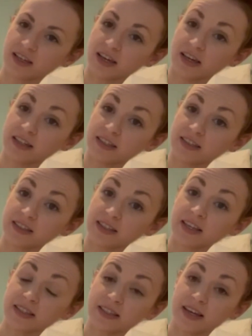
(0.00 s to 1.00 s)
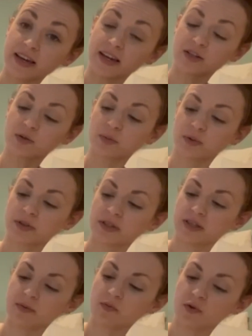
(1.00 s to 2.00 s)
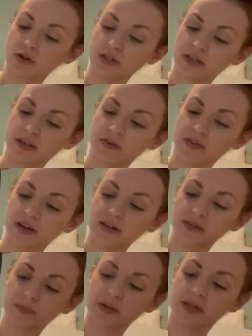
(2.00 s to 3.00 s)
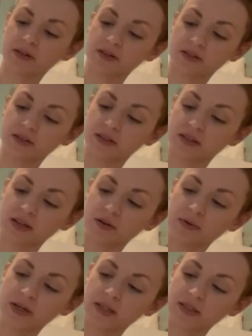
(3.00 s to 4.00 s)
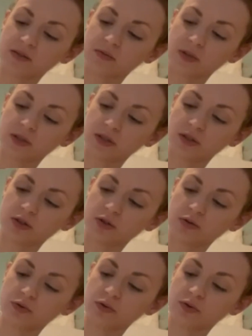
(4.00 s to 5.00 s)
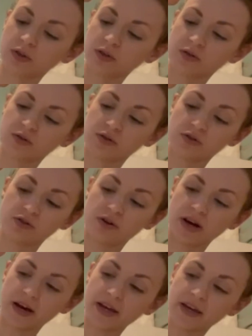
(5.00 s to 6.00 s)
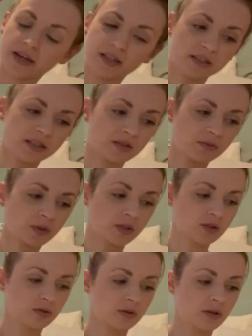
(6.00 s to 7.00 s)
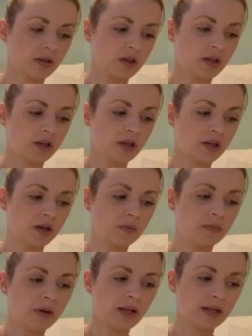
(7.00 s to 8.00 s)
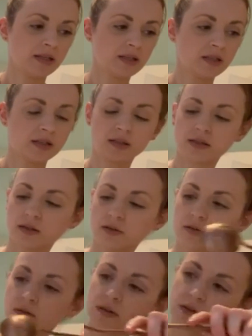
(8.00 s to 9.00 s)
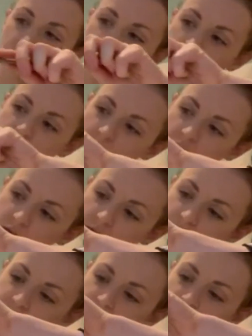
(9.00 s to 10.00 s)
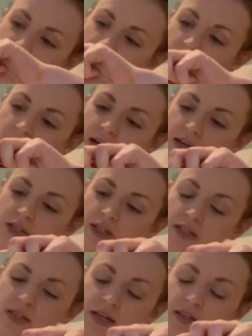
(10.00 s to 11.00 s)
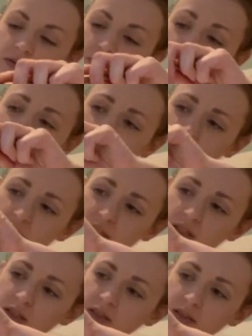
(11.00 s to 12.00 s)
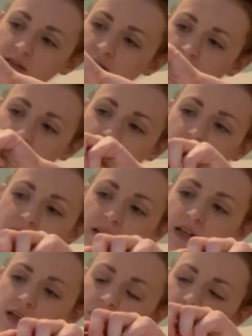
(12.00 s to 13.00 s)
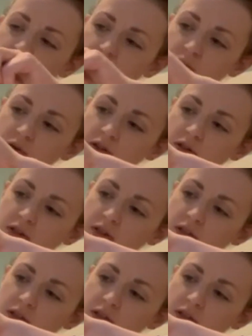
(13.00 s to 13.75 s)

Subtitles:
And yes, I had to put some water in there because otherwise it was too dry and didn't want to blend so good. So I just added really just a tiny little bit of water.